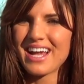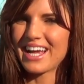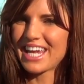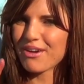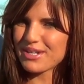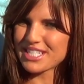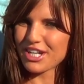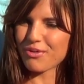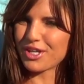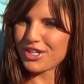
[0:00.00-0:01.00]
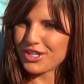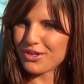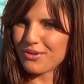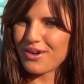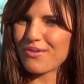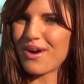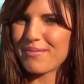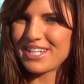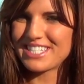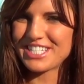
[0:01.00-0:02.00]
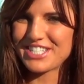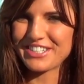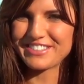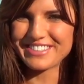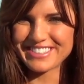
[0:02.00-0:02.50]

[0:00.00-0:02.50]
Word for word: I can't wait to hear what you want me to teach you.